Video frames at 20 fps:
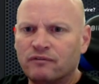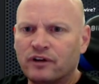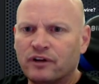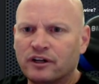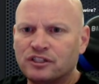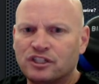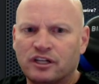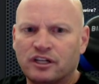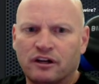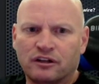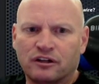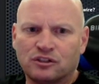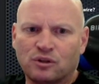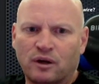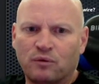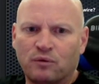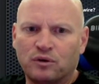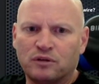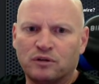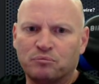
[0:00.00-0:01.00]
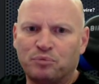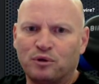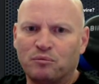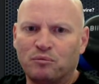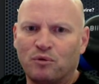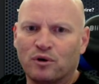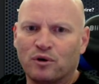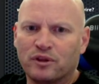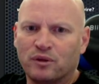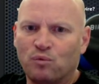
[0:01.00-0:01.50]
Very generic, so I wouldn't pull
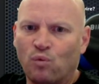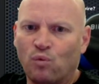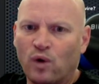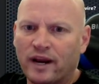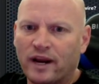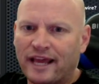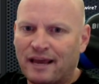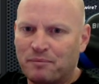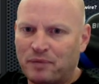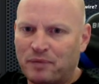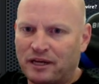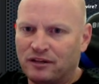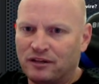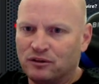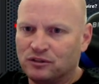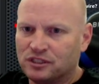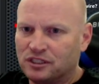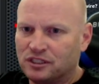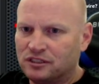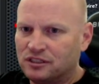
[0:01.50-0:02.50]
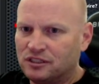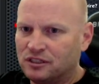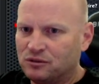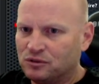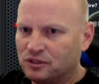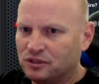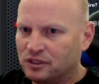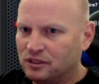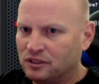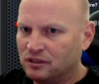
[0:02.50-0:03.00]
more than one amp out of those
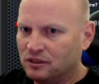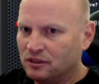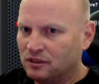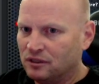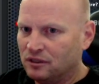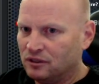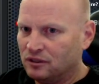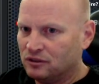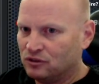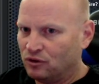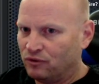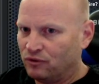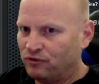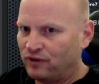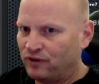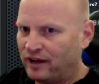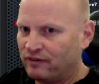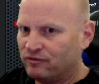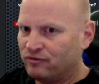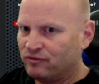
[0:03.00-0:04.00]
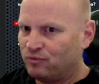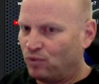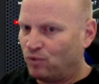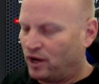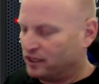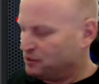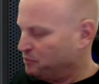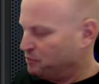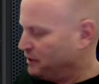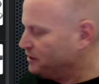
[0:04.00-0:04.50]
continuously. So five
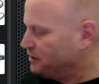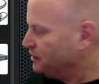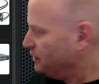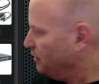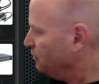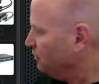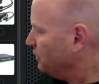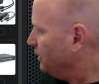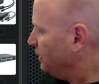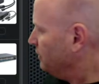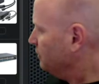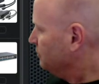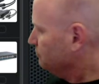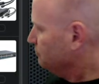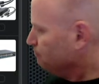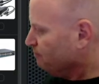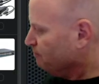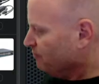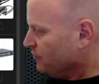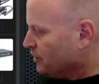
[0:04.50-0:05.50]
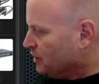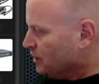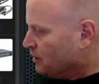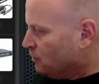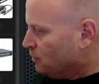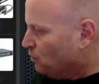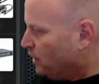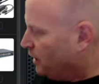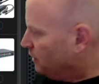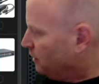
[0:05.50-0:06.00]
watts basically. Okay.
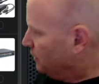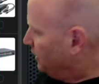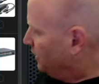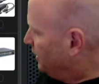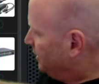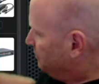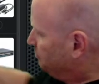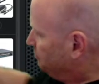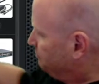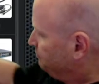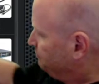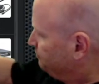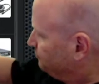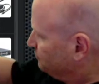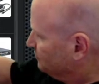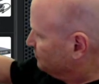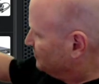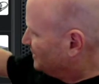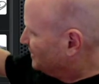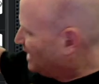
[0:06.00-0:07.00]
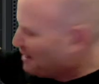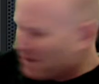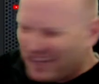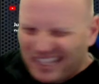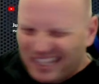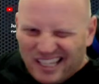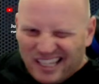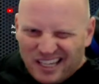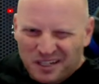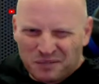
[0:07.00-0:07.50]
Well, um, I
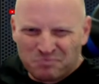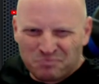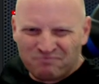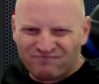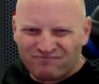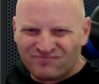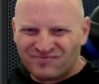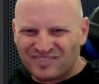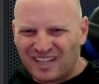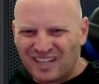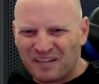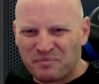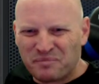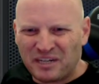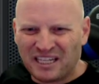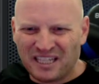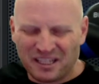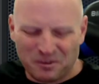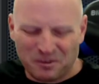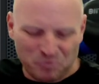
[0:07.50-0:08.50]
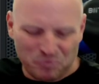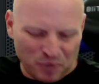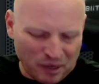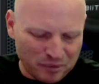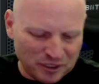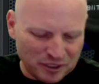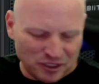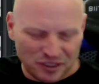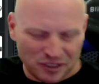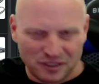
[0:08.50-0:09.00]
might get them. I'm gonna get them
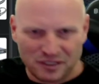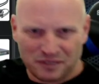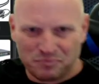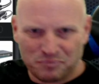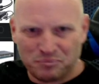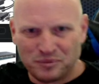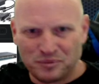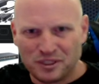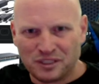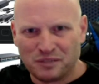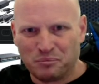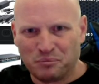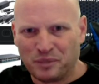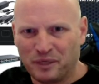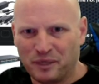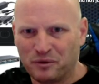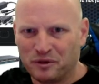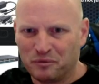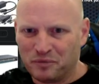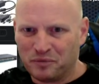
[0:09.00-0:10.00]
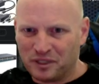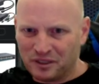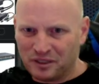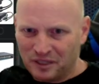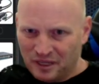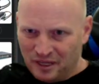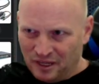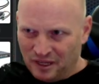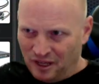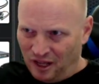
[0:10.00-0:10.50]
probably just to just to play with them, and
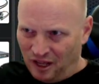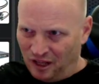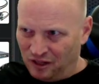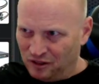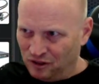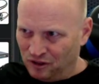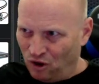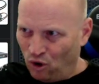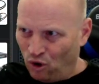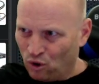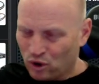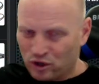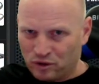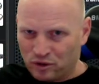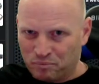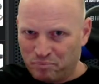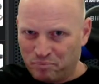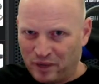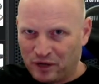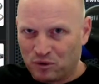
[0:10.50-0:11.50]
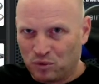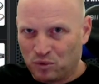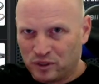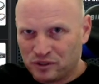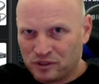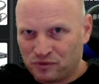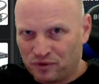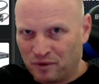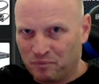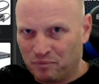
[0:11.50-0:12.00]
I'll order better
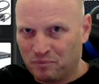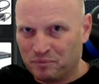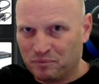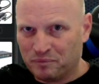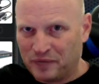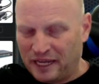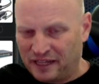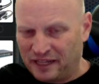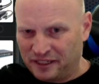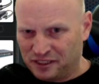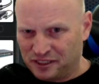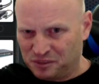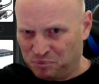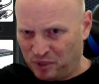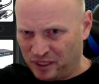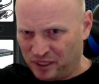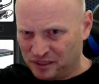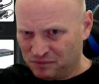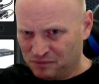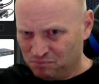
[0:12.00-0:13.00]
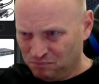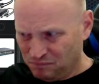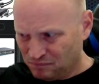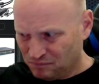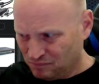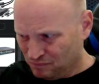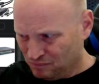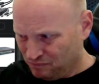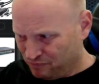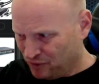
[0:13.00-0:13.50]
ones from AliExpress,
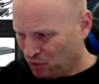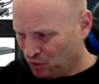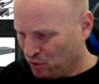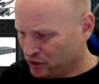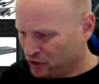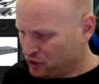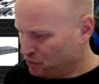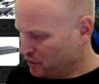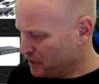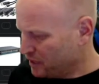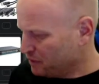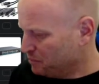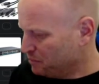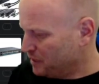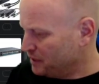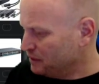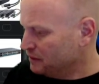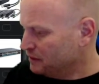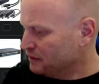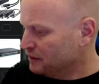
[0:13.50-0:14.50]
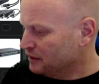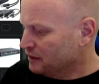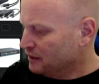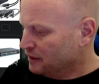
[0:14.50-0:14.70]
the ones you recommend.